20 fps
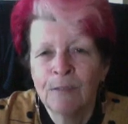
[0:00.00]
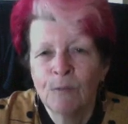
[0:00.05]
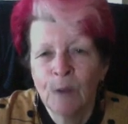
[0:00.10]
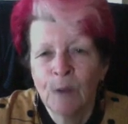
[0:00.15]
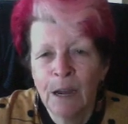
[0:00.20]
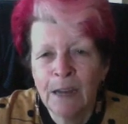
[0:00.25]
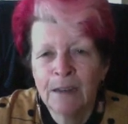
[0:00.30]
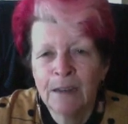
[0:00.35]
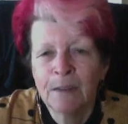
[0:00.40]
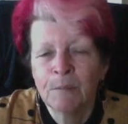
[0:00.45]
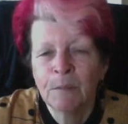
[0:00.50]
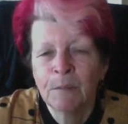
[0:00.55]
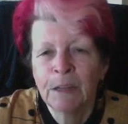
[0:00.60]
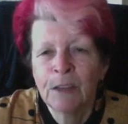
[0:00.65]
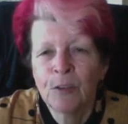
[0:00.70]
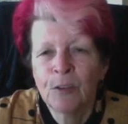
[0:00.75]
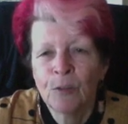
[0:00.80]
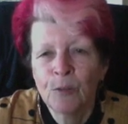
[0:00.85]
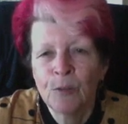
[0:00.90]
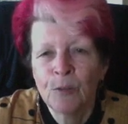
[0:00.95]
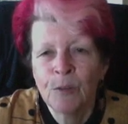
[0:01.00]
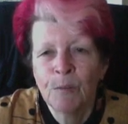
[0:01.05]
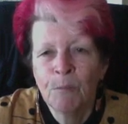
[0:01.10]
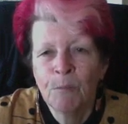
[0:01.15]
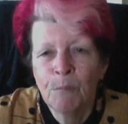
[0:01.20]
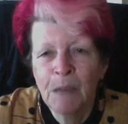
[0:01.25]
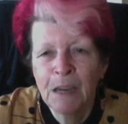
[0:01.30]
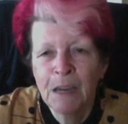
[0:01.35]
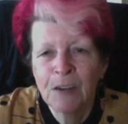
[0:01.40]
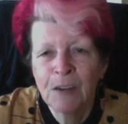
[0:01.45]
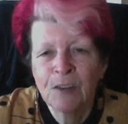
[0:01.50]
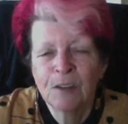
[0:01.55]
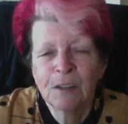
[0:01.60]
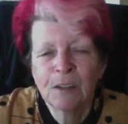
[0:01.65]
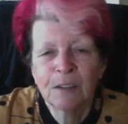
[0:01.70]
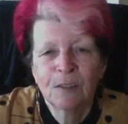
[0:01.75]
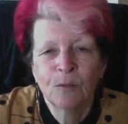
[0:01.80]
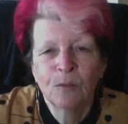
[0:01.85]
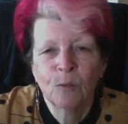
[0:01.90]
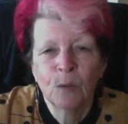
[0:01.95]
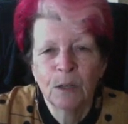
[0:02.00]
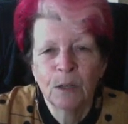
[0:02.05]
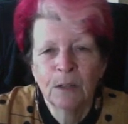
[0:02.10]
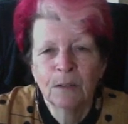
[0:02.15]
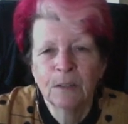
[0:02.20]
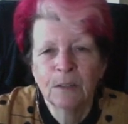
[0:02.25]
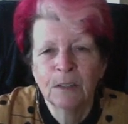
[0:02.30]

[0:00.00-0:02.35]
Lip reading: randomly through the mesh as well,